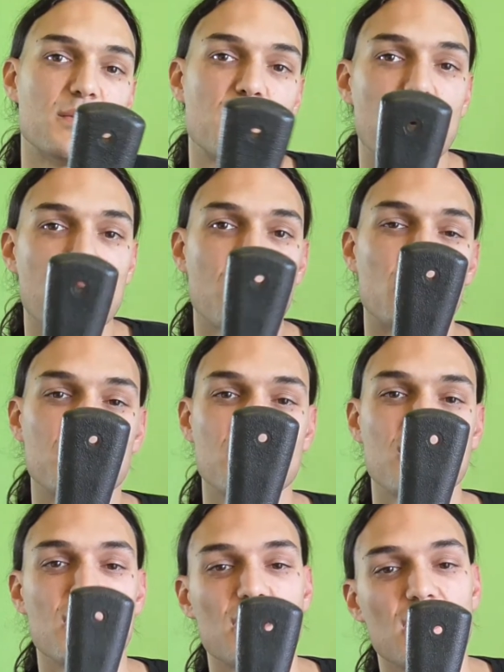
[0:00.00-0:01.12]
paracord,
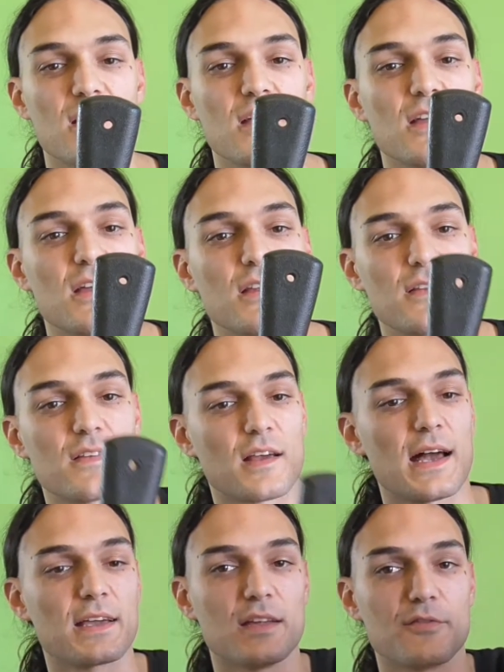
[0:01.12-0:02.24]
and
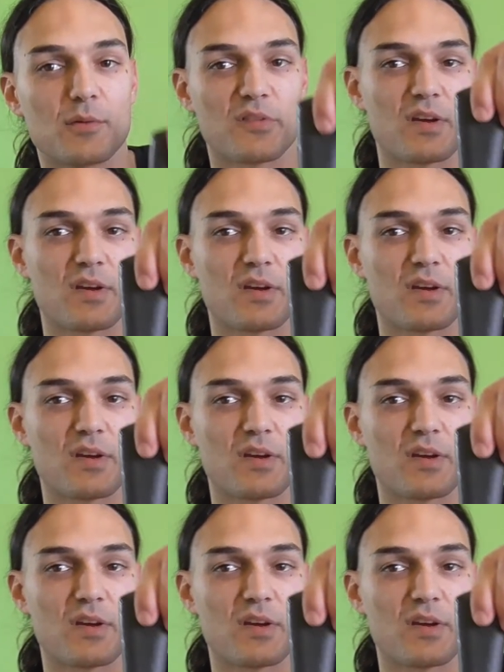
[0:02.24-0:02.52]
hang it from